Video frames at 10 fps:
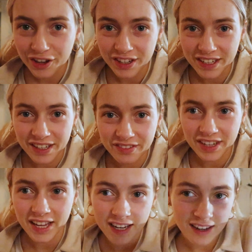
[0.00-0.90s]
Good
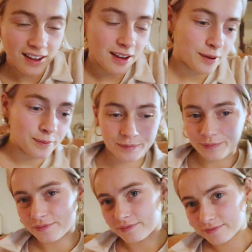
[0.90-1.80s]
evening.
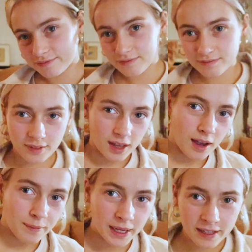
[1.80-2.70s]

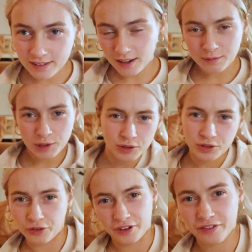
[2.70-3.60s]
I mean, I'm not
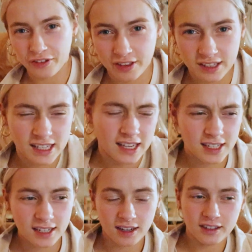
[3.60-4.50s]
sorry for the
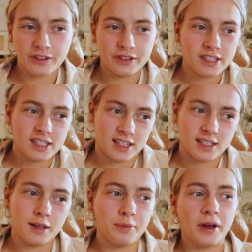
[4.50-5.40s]
setting. I know it's
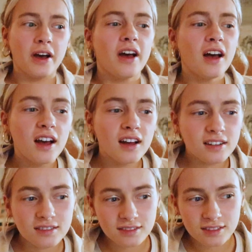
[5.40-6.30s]
shitty, but
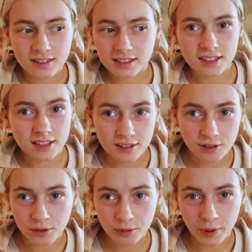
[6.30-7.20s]
this is
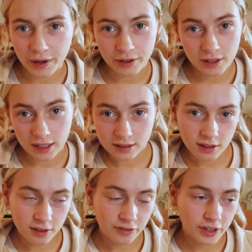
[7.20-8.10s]
not why you clicked
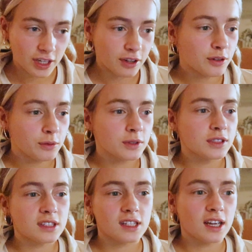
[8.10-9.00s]
on the video. You want
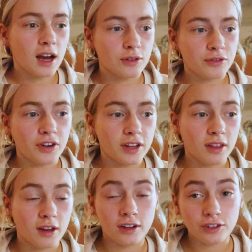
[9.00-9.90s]
to see how to find
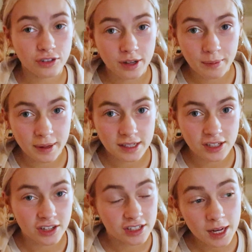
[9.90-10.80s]
the dream
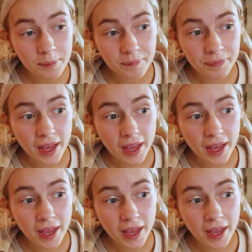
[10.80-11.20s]
internship.